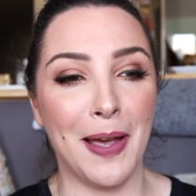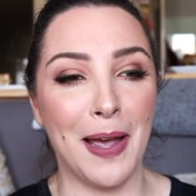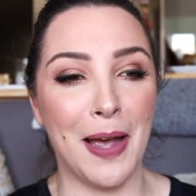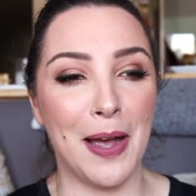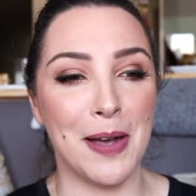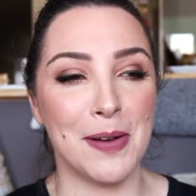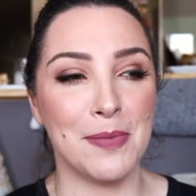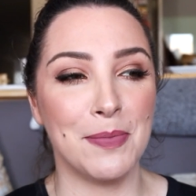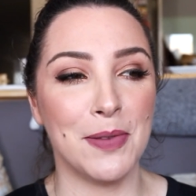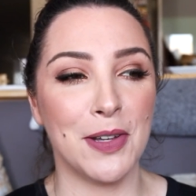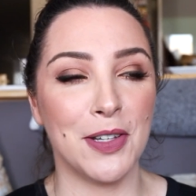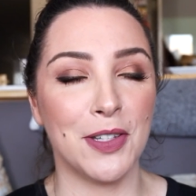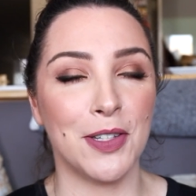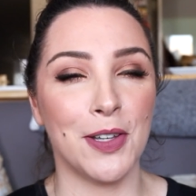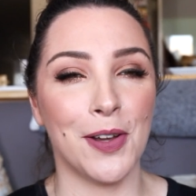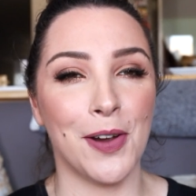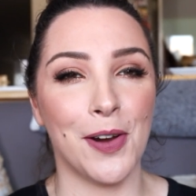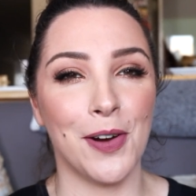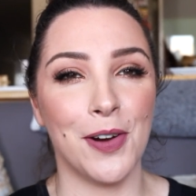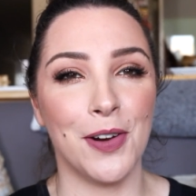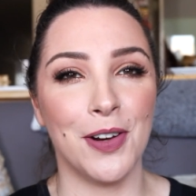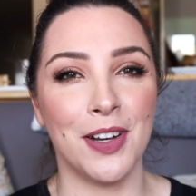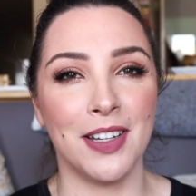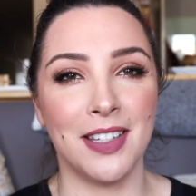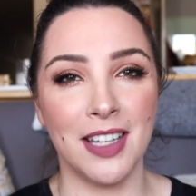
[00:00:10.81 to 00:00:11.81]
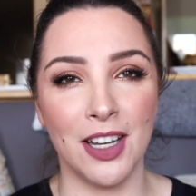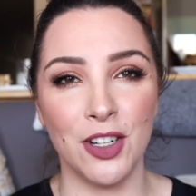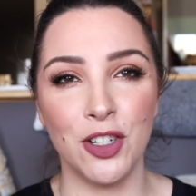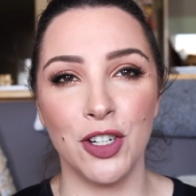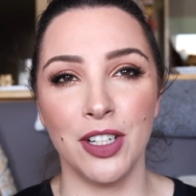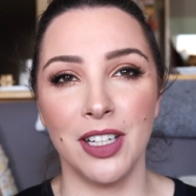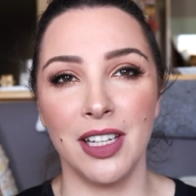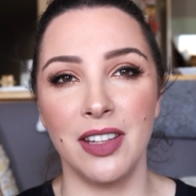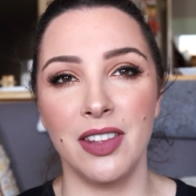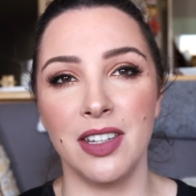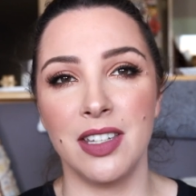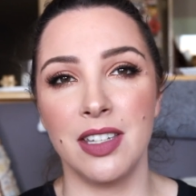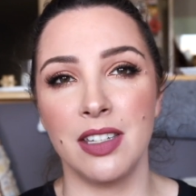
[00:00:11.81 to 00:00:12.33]
Um, so
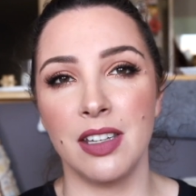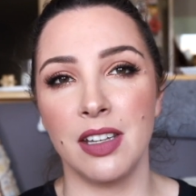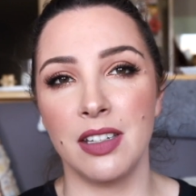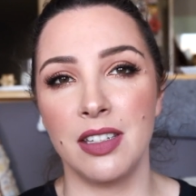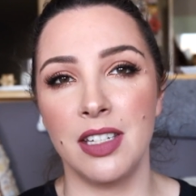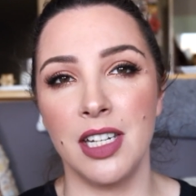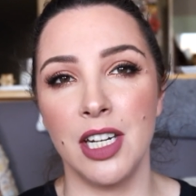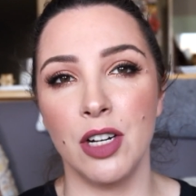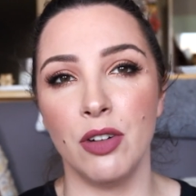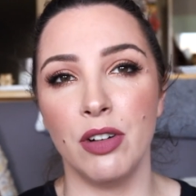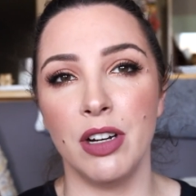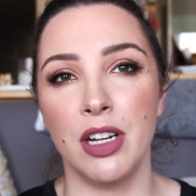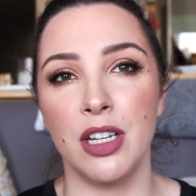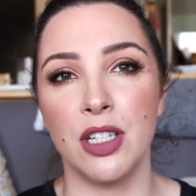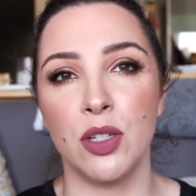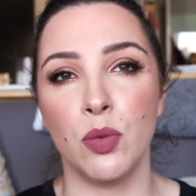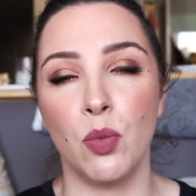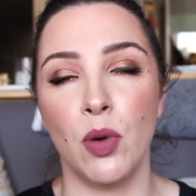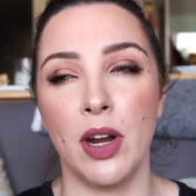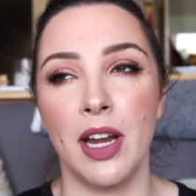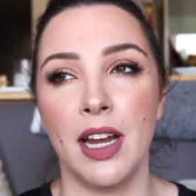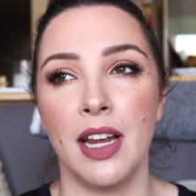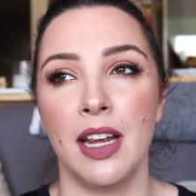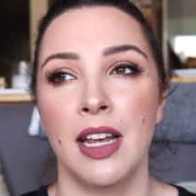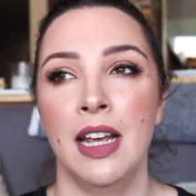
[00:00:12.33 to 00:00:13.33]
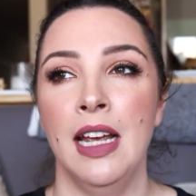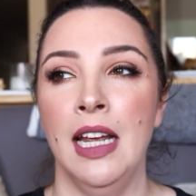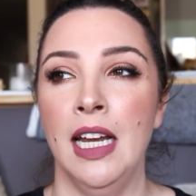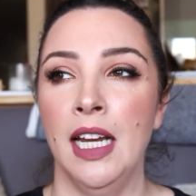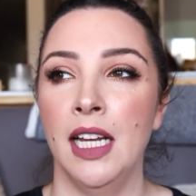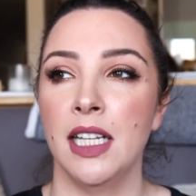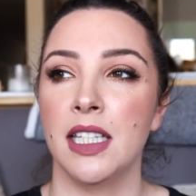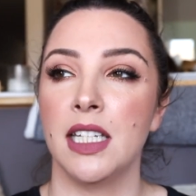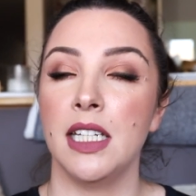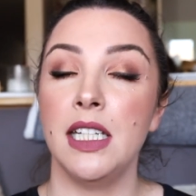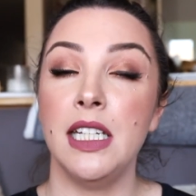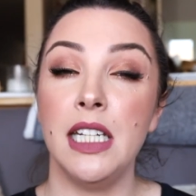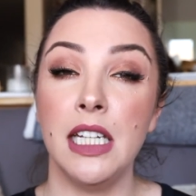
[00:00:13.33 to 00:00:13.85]
essentially this is a series where
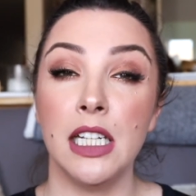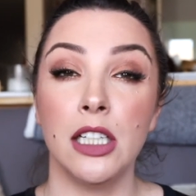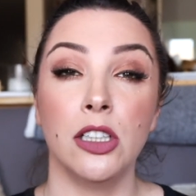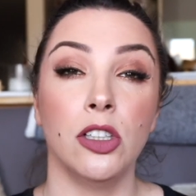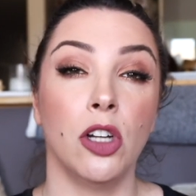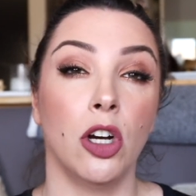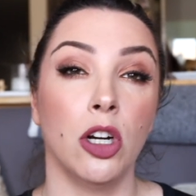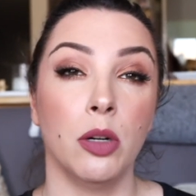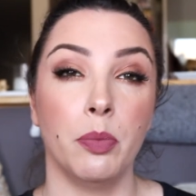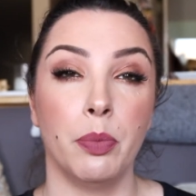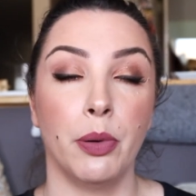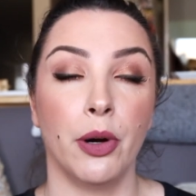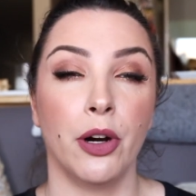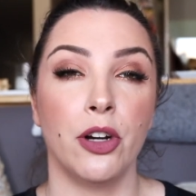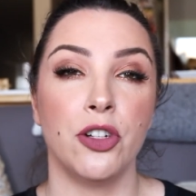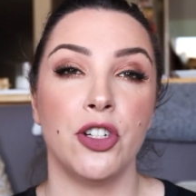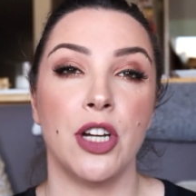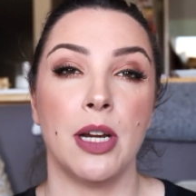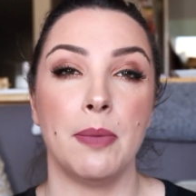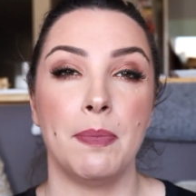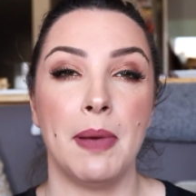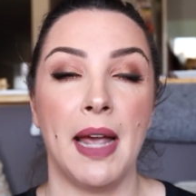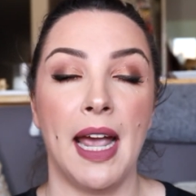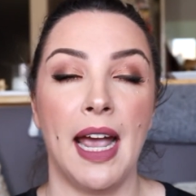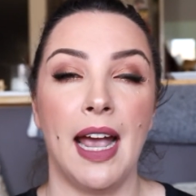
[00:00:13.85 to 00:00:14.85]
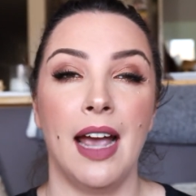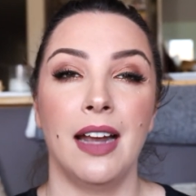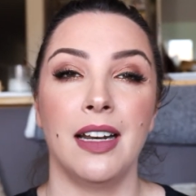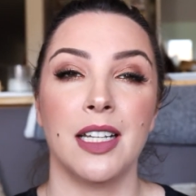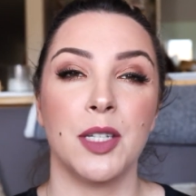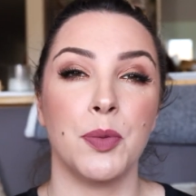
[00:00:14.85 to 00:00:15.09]
it's a year-long Project Pan.